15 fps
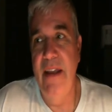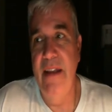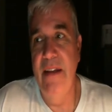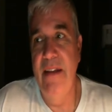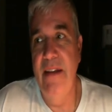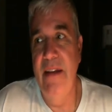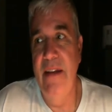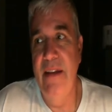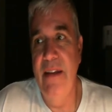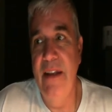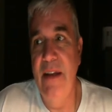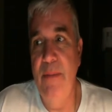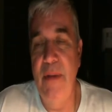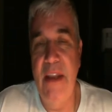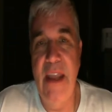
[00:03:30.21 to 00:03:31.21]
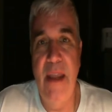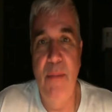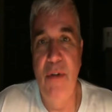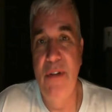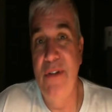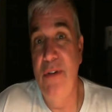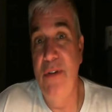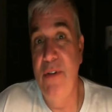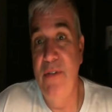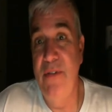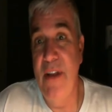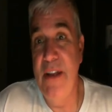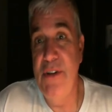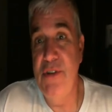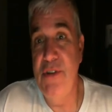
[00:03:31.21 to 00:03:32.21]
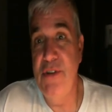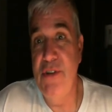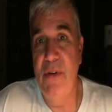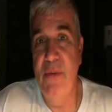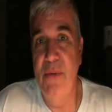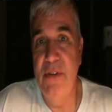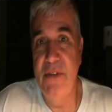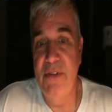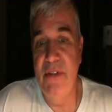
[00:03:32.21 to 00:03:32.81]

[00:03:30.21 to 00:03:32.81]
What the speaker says: And then it became a little adventure.